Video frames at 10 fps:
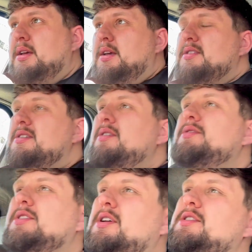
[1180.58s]
As soon
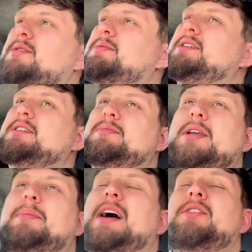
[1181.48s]
as a customer says something
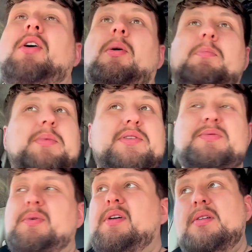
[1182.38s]
about an
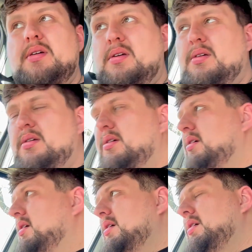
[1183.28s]
ombudsman,
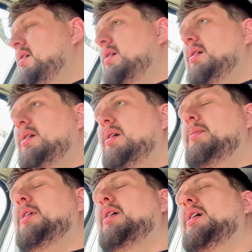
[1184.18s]
I'm
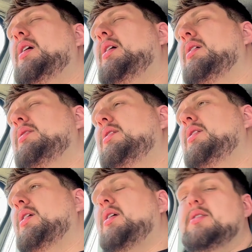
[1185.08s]
like, oh
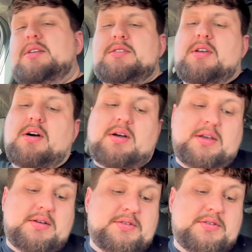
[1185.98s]
God, this guy.